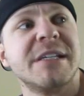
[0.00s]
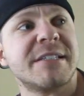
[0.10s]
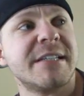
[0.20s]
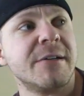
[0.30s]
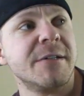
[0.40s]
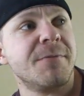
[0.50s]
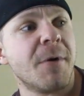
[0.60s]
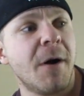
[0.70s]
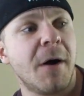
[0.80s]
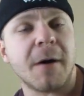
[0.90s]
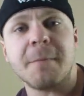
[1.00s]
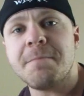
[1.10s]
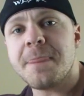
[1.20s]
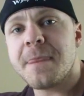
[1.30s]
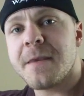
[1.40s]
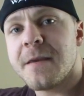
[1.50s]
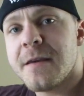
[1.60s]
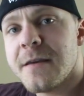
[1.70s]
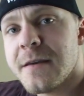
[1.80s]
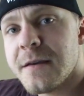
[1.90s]
That sounded wrong.
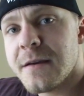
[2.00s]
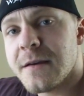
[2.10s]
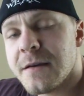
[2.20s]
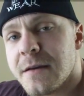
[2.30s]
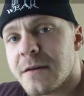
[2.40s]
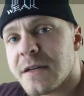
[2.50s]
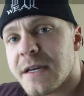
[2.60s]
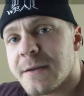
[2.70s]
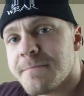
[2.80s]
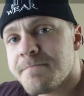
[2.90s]
Okay.